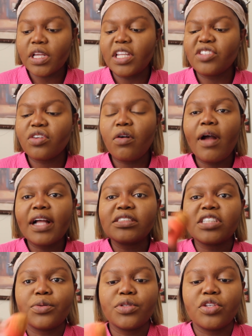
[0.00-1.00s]
Let's go ahead and
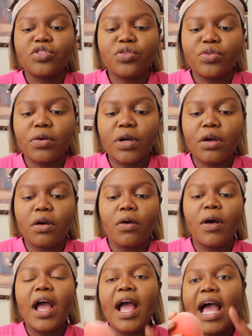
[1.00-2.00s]
start with the Juno Co.